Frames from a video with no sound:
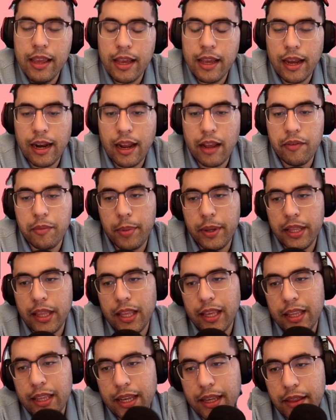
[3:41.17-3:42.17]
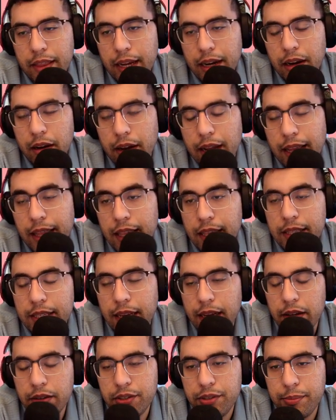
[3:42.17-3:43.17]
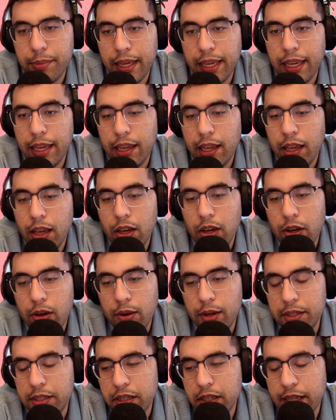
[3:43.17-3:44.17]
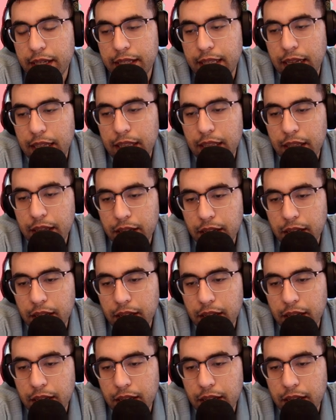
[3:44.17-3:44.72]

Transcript: And I have a bit.ly link there, and it tells me who has clicked that,